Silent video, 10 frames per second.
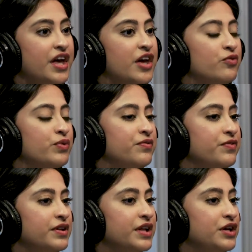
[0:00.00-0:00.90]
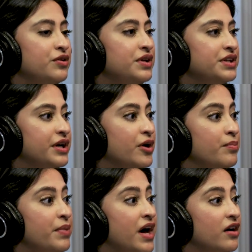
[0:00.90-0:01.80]
If we feel like you need to
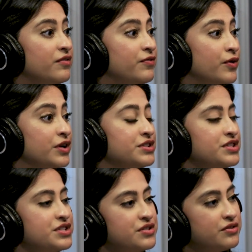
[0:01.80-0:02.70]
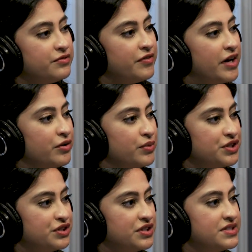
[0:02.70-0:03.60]
come back for additional
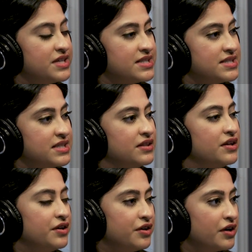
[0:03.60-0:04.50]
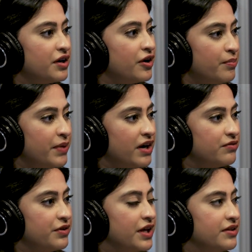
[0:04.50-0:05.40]
evaluation and testing, then you're going to come back
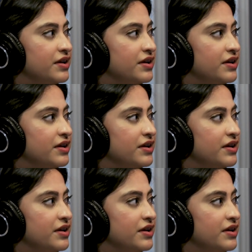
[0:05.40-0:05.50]
for that.